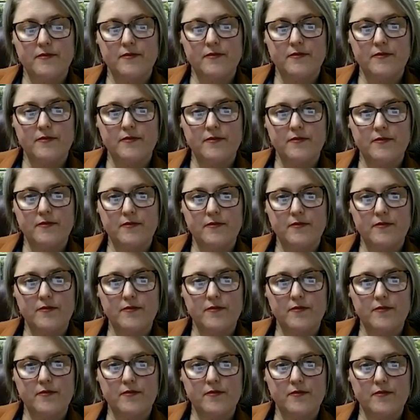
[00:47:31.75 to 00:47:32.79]

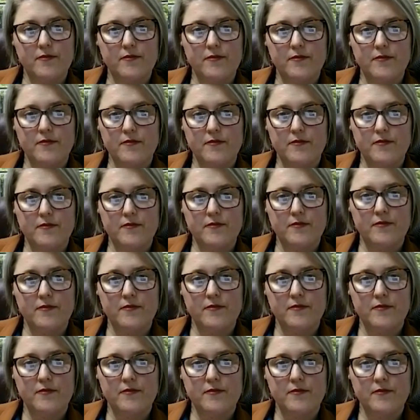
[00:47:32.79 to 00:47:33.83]

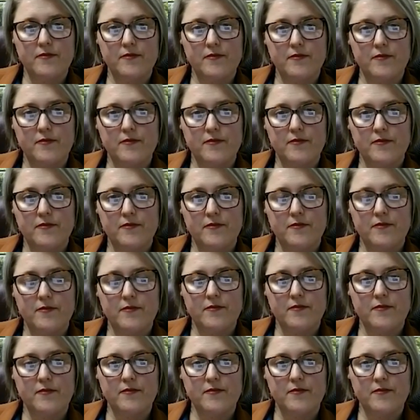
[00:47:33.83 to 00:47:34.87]

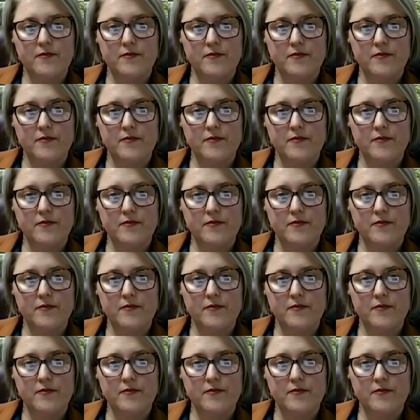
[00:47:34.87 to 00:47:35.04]
[no speech]